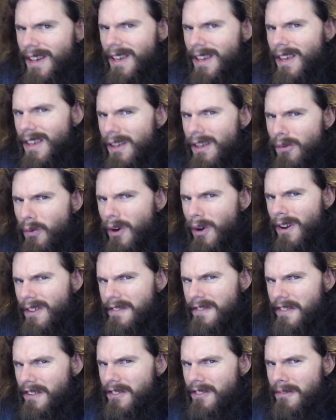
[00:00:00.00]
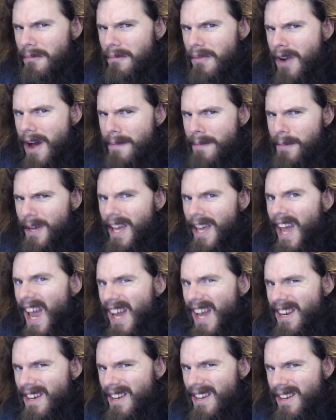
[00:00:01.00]
You want to see some
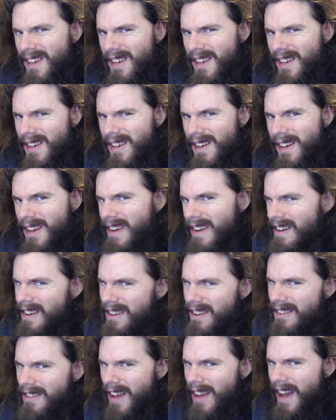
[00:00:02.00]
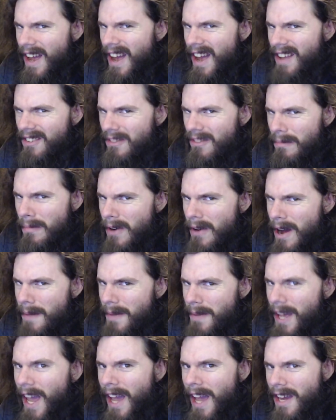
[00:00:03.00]
propaganda? Because I got some
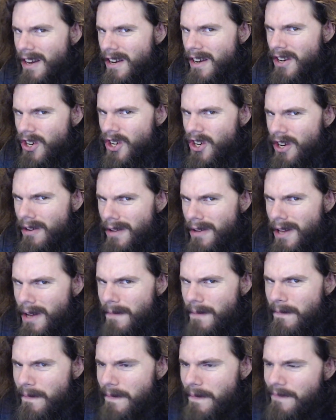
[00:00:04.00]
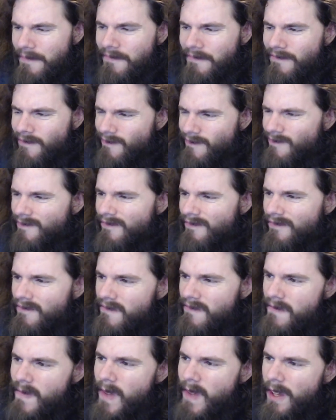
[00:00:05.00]
propaganda to show you.
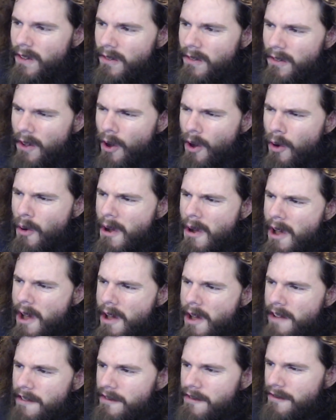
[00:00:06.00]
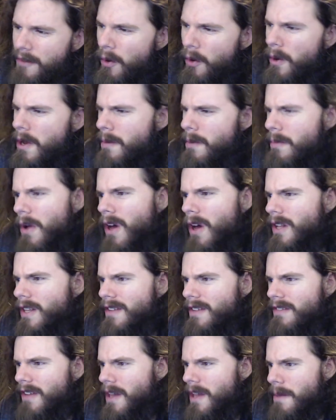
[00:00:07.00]
So, Foreign
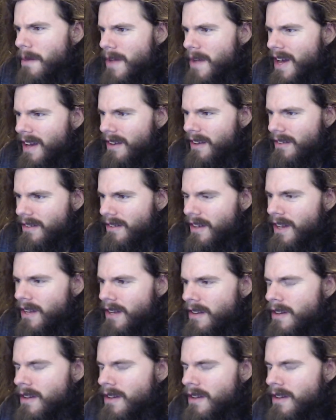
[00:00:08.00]
Policy magazine